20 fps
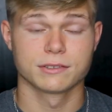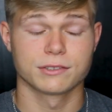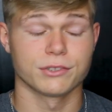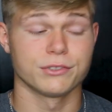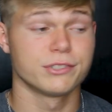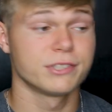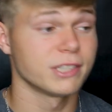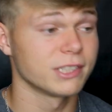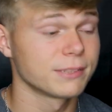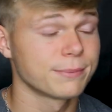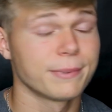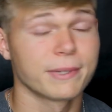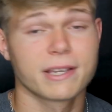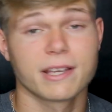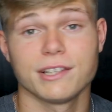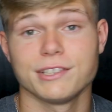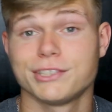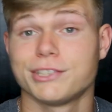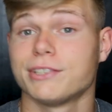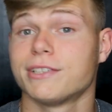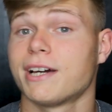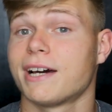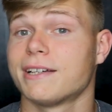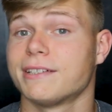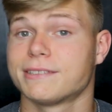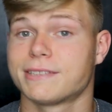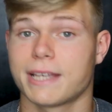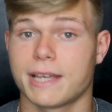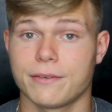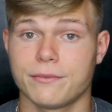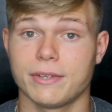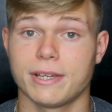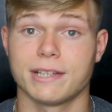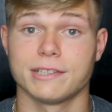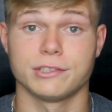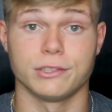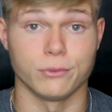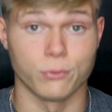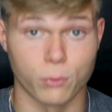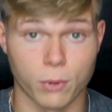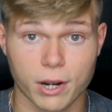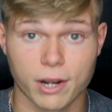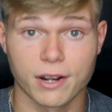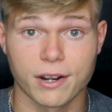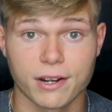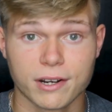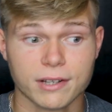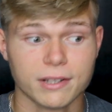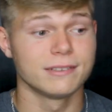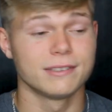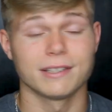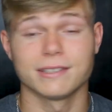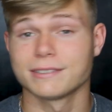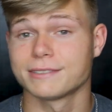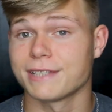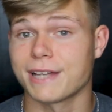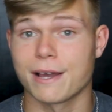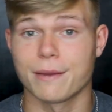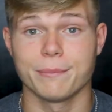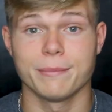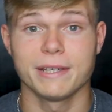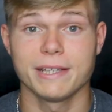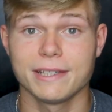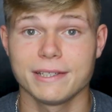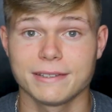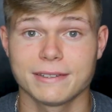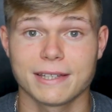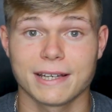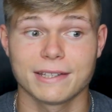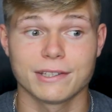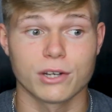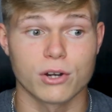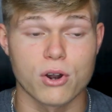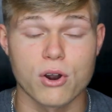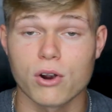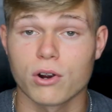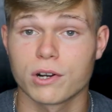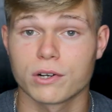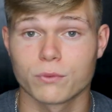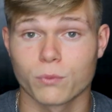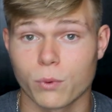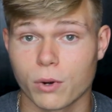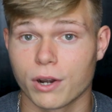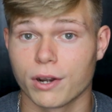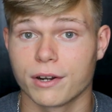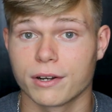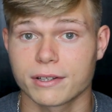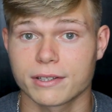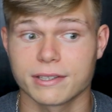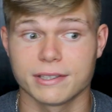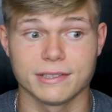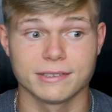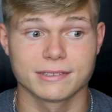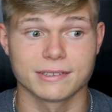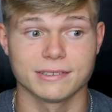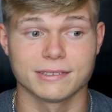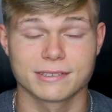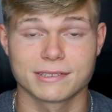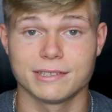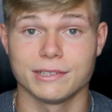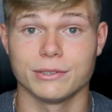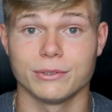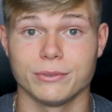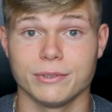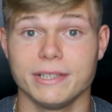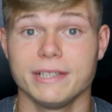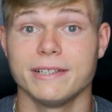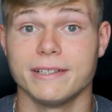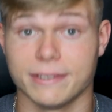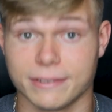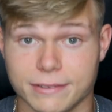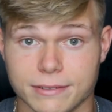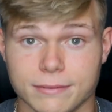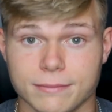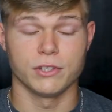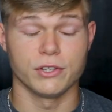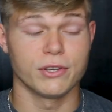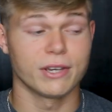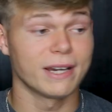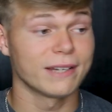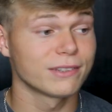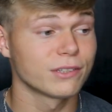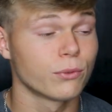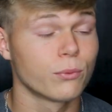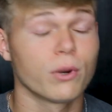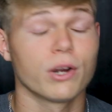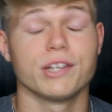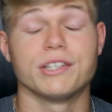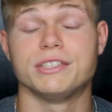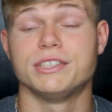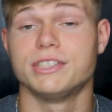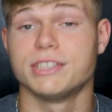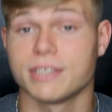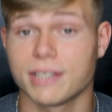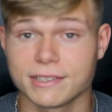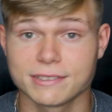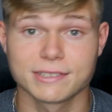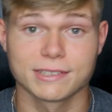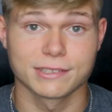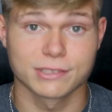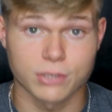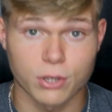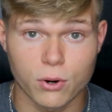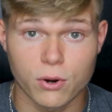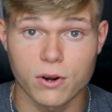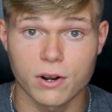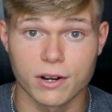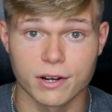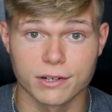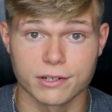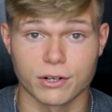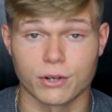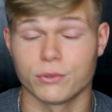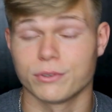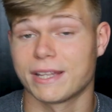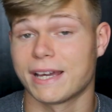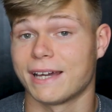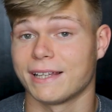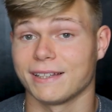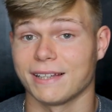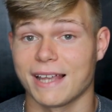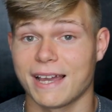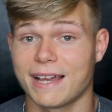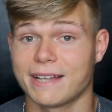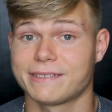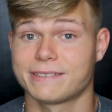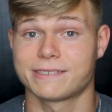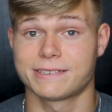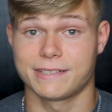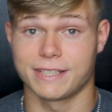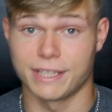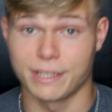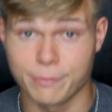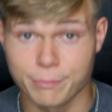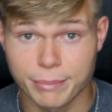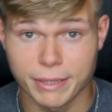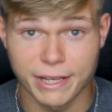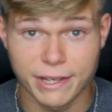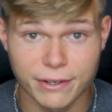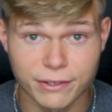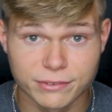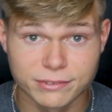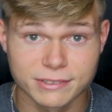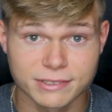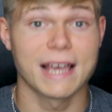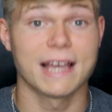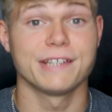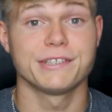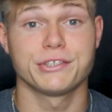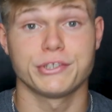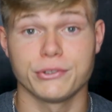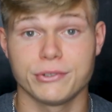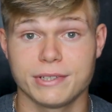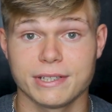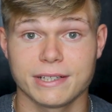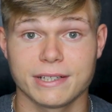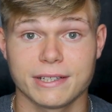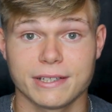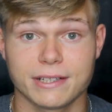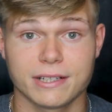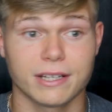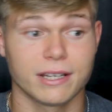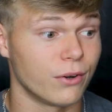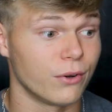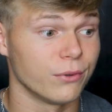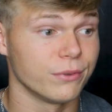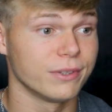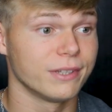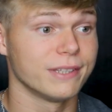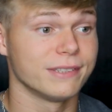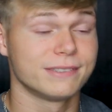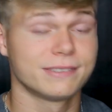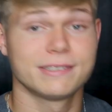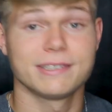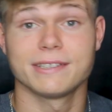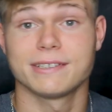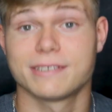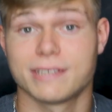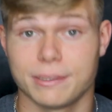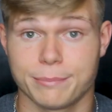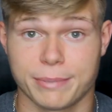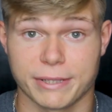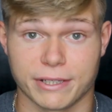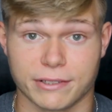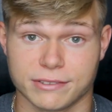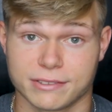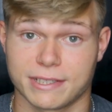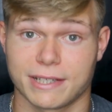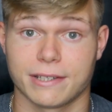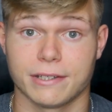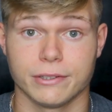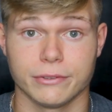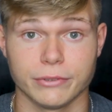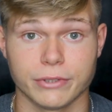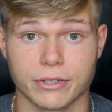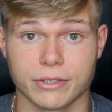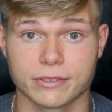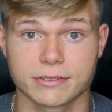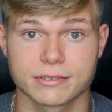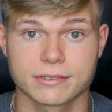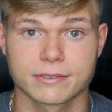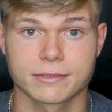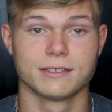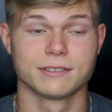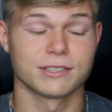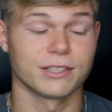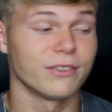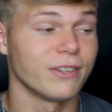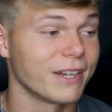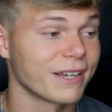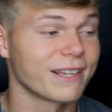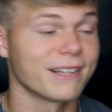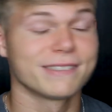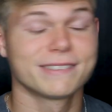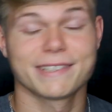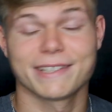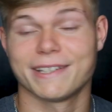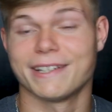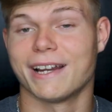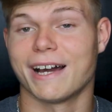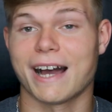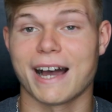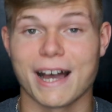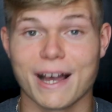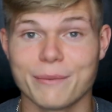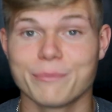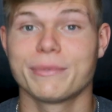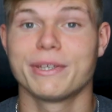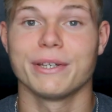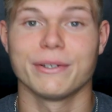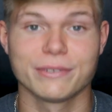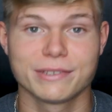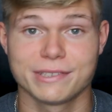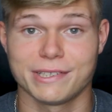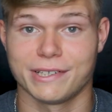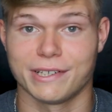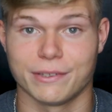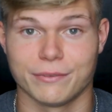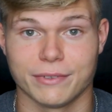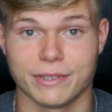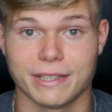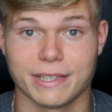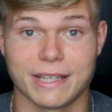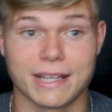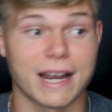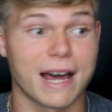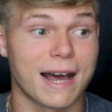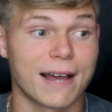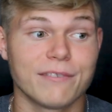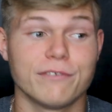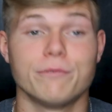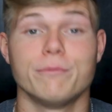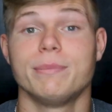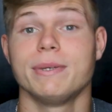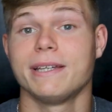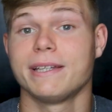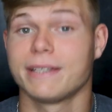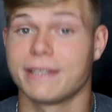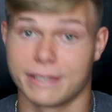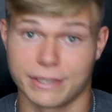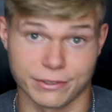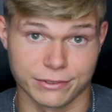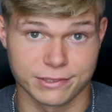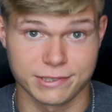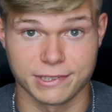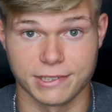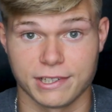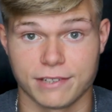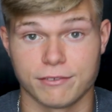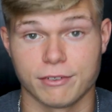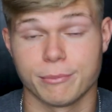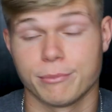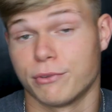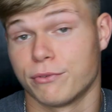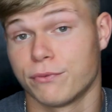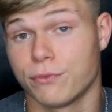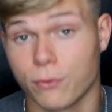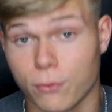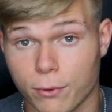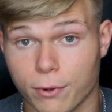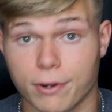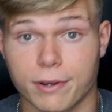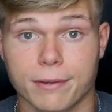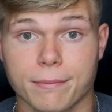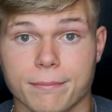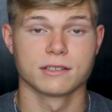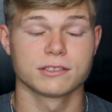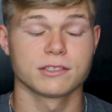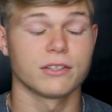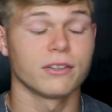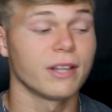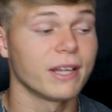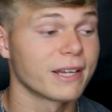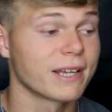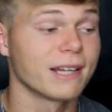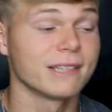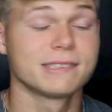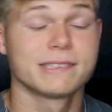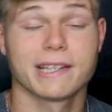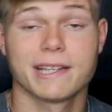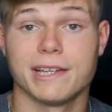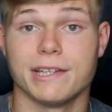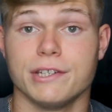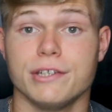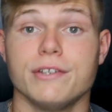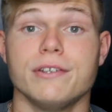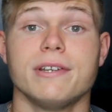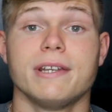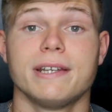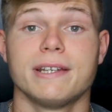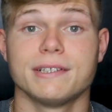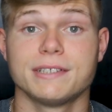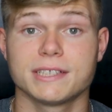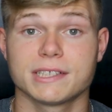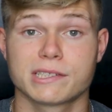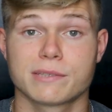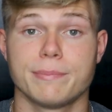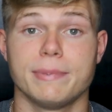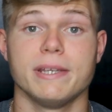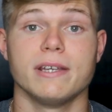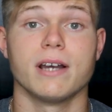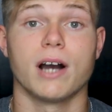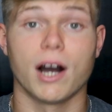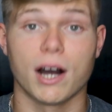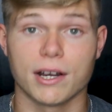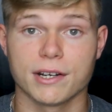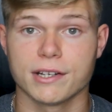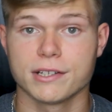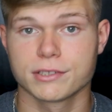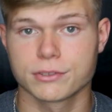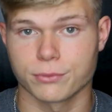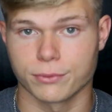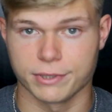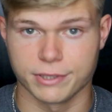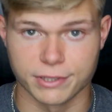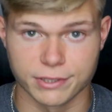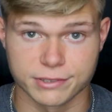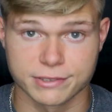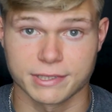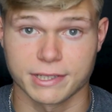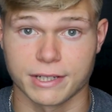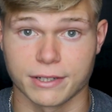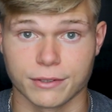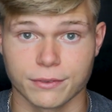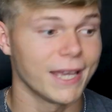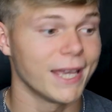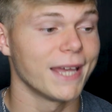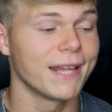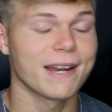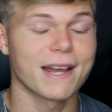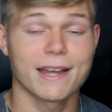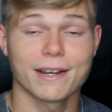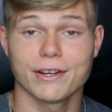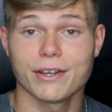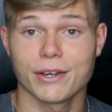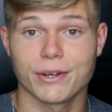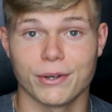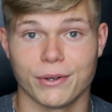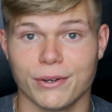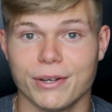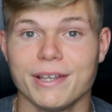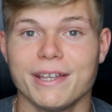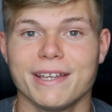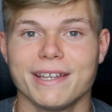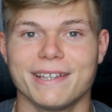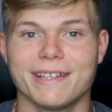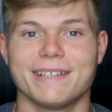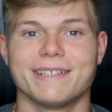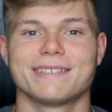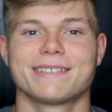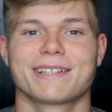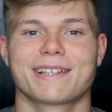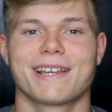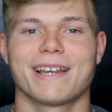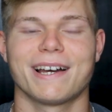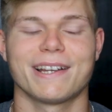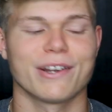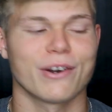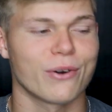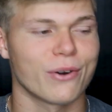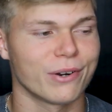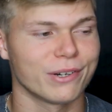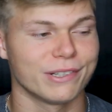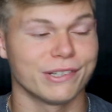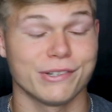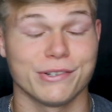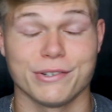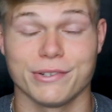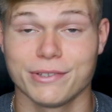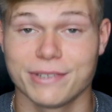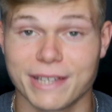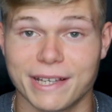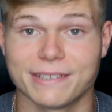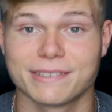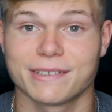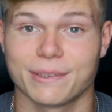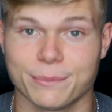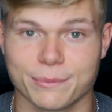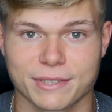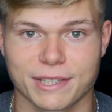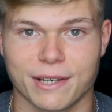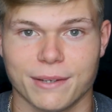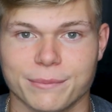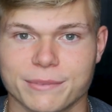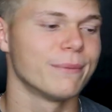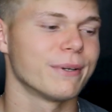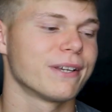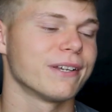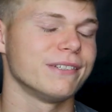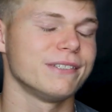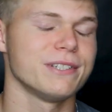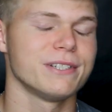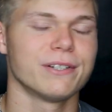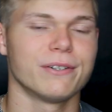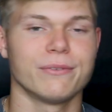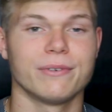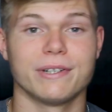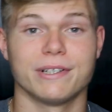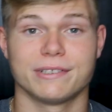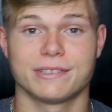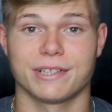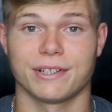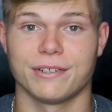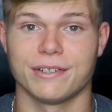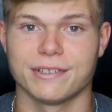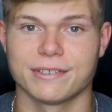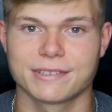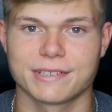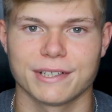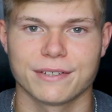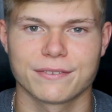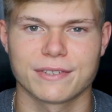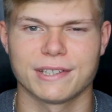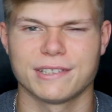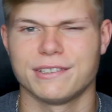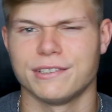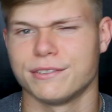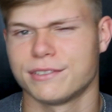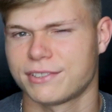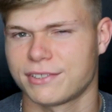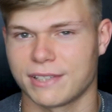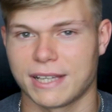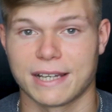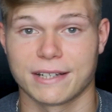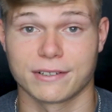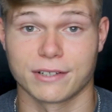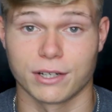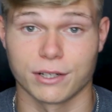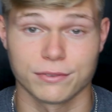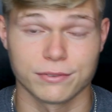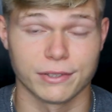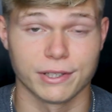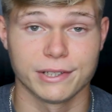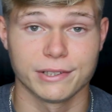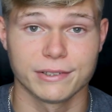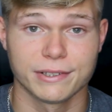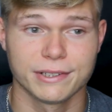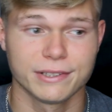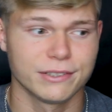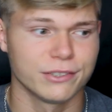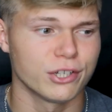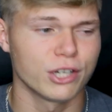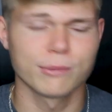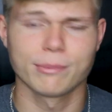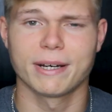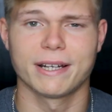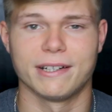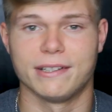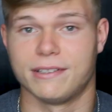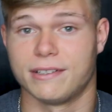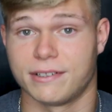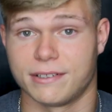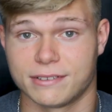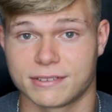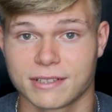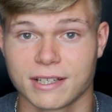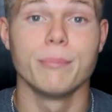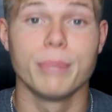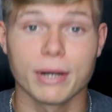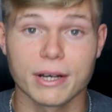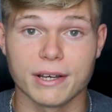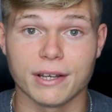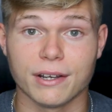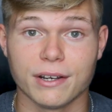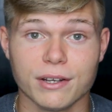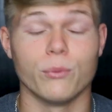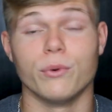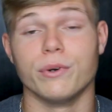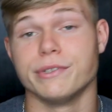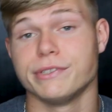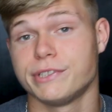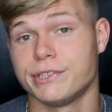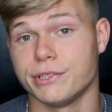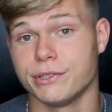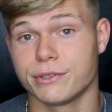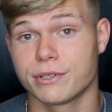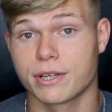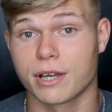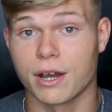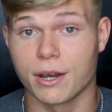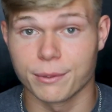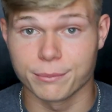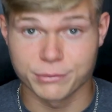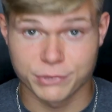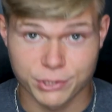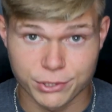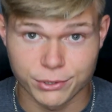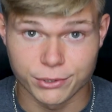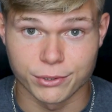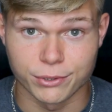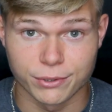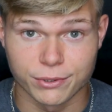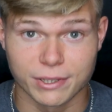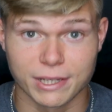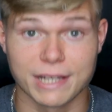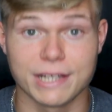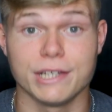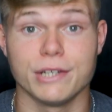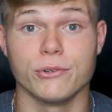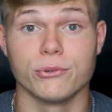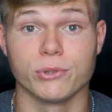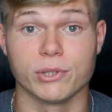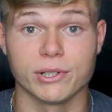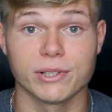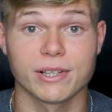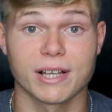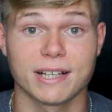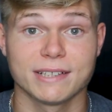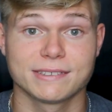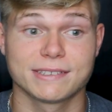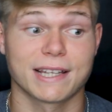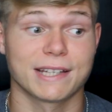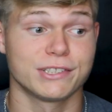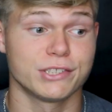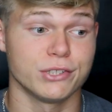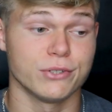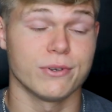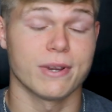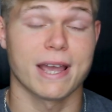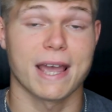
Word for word: So just because you're not as heavy as you were does not mean that the hard work isn't still needed. You have to work just as hard on that last ten pounds as you did on the sixty pounds that you lost. So like I said, I'm guilty of it and I've been guilty of it before. So like I said, you need to just be honest with yourself. And I know it's kind of hard to do that sometimes because you don't want to tell yourself that you slacked off lately. Nobody does. But once you come to and you realize that you